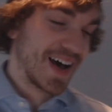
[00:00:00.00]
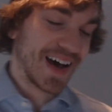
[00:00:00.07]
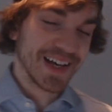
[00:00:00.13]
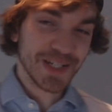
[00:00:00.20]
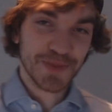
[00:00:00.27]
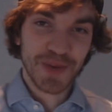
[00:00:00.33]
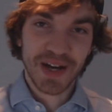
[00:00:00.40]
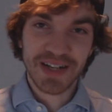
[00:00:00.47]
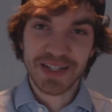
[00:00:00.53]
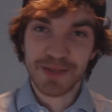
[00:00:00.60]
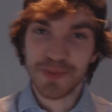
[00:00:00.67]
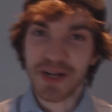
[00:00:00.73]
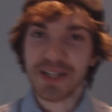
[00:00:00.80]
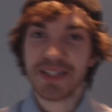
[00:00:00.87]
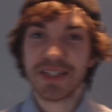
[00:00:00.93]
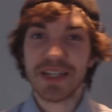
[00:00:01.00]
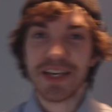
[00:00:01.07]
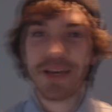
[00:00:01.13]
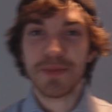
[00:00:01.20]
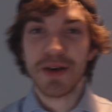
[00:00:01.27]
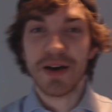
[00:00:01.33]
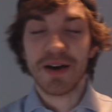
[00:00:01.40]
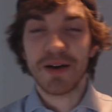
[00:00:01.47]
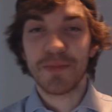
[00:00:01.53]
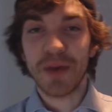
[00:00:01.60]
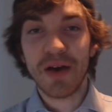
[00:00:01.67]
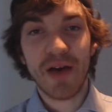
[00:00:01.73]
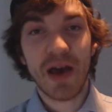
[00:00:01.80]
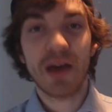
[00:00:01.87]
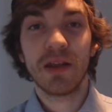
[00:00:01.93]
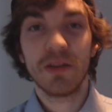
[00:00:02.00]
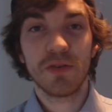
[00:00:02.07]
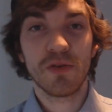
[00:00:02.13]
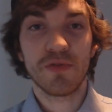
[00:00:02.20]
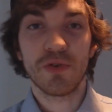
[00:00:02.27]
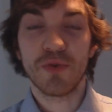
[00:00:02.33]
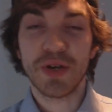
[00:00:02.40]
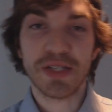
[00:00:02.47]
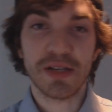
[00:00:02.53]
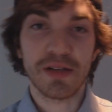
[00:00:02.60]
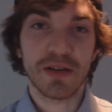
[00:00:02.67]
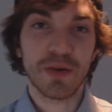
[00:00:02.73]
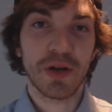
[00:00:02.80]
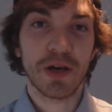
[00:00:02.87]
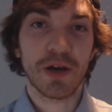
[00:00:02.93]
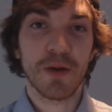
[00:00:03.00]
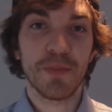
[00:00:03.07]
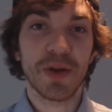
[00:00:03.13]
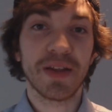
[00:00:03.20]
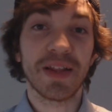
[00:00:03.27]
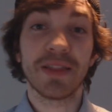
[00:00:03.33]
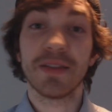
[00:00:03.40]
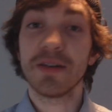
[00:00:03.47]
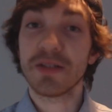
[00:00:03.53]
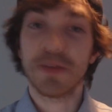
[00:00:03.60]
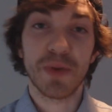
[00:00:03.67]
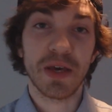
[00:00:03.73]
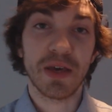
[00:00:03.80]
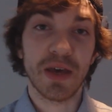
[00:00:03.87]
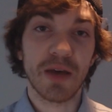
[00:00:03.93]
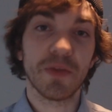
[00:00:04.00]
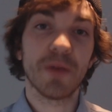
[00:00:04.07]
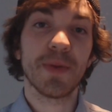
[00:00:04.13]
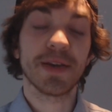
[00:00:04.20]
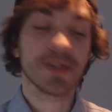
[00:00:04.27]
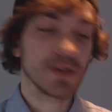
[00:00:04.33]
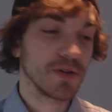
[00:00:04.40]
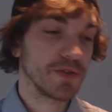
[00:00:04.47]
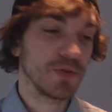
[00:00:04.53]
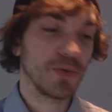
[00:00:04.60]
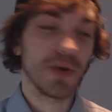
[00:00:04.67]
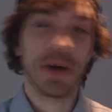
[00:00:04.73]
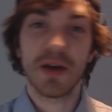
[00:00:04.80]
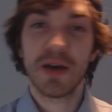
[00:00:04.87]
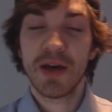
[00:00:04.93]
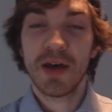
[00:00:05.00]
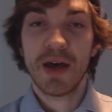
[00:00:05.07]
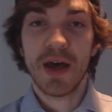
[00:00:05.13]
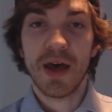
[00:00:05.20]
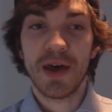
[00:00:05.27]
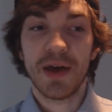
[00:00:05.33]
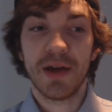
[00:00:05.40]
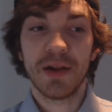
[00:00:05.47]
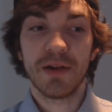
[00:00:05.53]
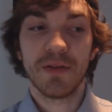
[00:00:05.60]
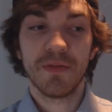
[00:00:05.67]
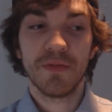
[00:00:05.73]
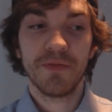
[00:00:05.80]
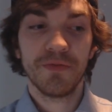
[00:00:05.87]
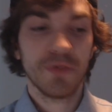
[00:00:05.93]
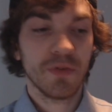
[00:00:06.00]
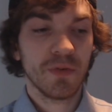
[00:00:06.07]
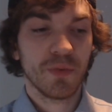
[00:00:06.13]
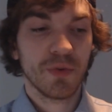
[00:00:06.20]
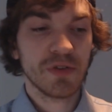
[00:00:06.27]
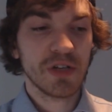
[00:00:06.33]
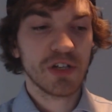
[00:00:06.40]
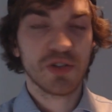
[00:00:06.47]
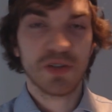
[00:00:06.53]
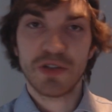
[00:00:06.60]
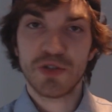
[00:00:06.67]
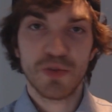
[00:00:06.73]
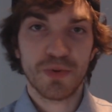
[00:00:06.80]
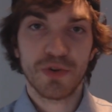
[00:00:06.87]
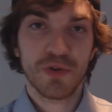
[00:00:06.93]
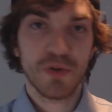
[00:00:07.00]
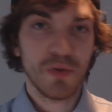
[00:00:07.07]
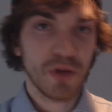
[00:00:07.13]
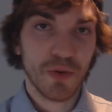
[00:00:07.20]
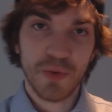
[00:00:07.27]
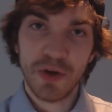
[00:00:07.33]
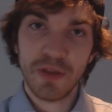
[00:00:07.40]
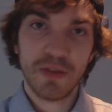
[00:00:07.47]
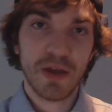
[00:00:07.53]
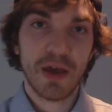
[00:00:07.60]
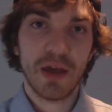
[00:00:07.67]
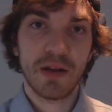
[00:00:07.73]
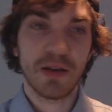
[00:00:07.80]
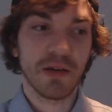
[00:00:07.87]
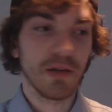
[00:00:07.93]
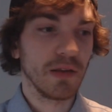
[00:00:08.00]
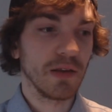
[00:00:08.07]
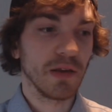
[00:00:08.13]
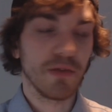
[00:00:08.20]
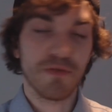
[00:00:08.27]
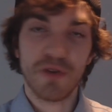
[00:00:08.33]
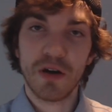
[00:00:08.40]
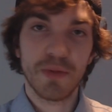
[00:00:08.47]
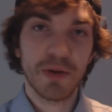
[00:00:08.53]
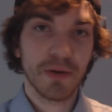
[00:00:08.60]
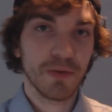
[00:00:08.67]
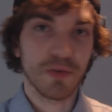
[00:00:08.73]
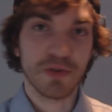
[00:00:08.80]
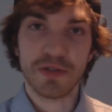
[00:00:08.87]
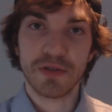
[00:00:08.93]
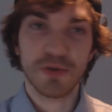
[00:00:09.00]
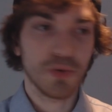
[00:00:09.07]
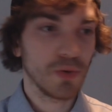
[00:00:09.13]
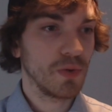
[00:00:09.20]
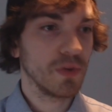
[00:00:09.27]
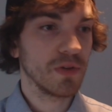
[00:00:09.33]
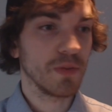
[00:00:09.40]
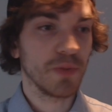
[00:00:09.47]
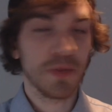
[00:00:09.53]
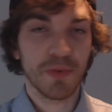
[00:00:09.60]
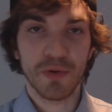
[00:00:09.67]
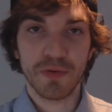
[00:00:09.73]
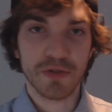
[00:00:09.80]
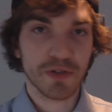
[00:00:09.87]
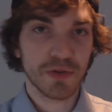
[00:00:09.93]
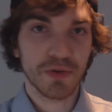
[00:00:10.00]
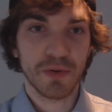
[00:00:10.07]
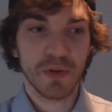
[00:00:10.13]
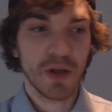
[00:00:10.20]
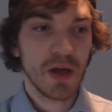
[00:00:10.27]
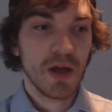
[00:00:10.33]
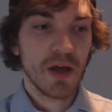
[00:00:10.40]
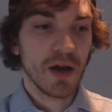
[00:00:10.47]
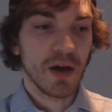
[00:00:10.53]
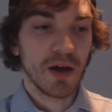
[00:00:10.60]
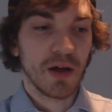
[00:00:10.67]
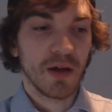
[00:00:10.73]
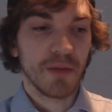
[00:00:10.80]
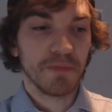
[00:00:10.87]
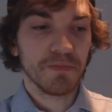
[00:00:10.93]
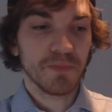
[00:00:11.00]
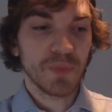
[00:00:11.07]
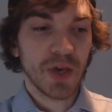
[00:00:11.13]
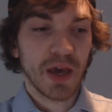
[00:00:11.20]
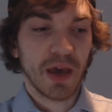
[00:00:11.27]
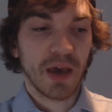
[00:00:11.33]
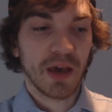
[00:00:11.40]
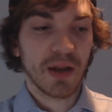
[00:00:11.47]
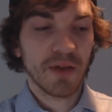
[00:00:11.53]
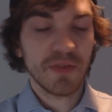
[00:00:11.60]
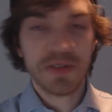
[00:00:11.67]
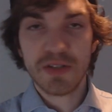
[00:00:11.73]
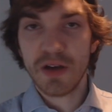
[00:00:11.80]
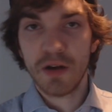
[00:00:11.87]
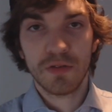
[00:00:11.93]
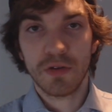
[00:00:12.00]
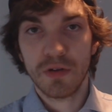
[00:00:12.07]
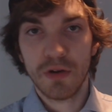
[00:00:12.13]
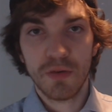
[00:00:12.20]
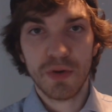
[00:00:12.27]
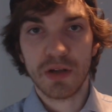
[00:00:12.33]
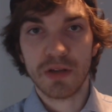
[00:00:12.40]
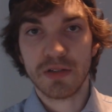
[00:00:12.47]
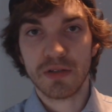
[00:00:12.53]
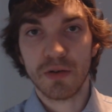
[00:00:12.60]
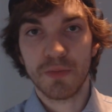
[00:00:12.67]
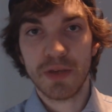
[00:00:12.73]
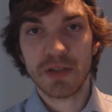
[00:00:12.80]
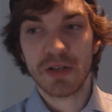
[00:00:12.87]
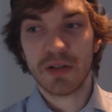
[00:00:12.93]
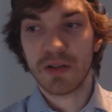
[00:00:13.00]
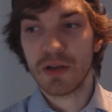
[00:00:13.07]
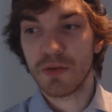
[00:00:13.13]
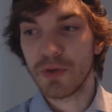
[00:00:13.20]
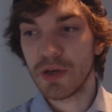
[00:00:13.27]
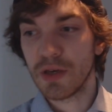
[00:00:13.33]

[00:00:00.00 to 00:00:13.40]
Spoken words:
As bad as it might seem, I had an interview recently with a company that doesn't make games, they make software, and it was actually super cool. I went there, the environment was cool, the people was cool, and I've decided to go with it. So basically